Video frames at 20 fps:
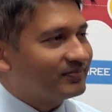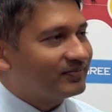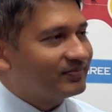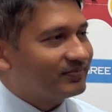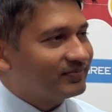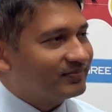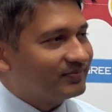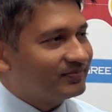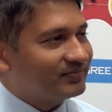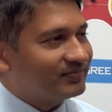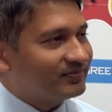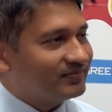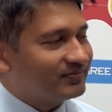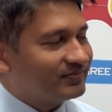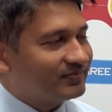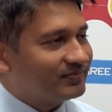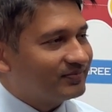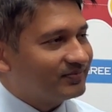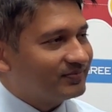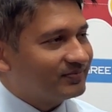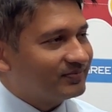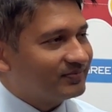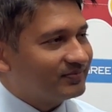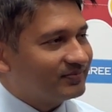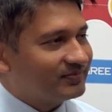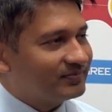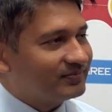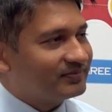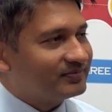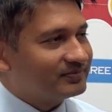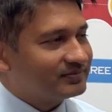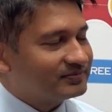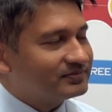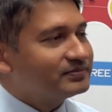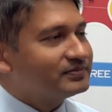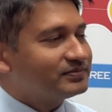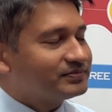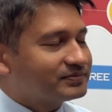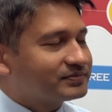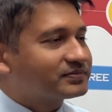
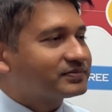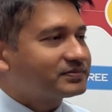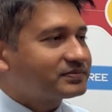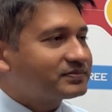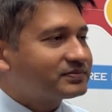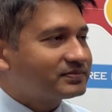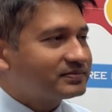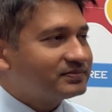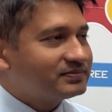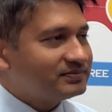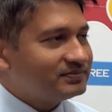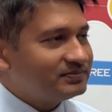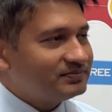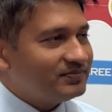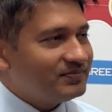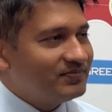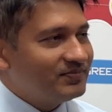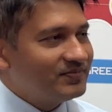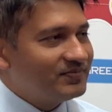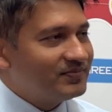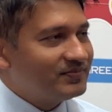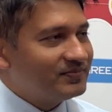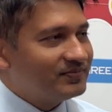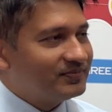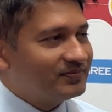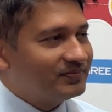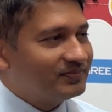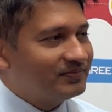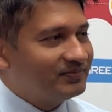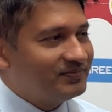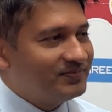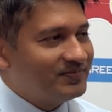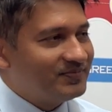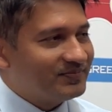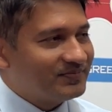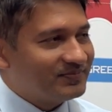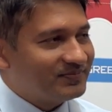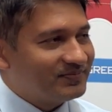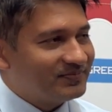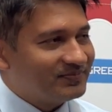
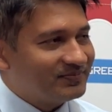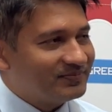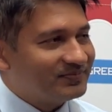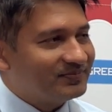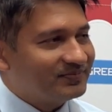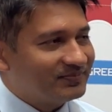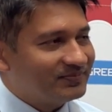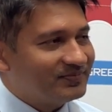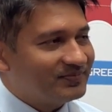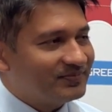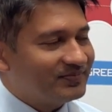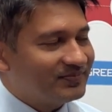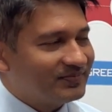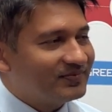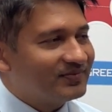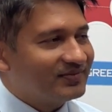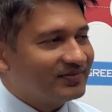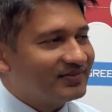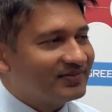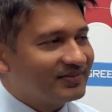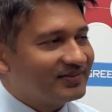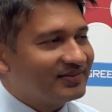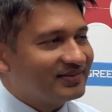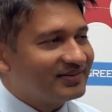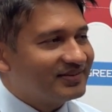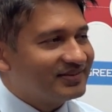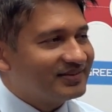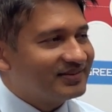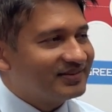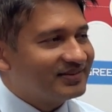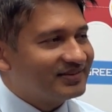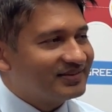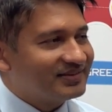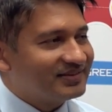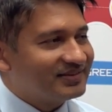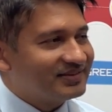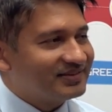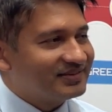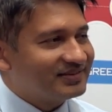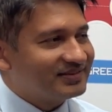
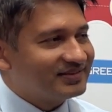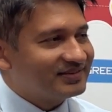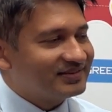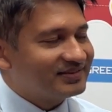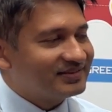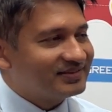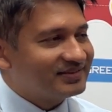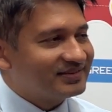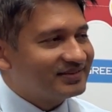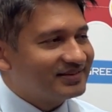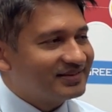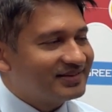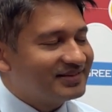No words are spoken by the person on screen.